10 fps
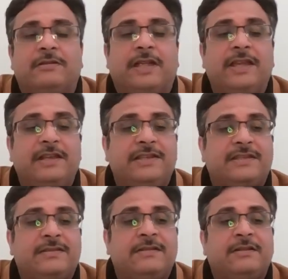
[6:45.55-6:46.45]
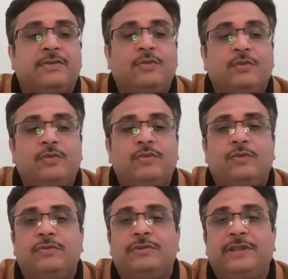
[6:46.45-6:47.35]
Aries
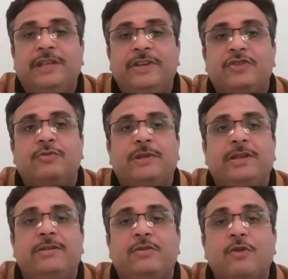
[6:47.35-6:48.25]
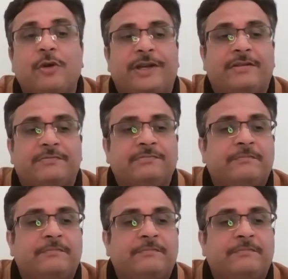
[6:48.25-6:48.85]
who needs to be go getter.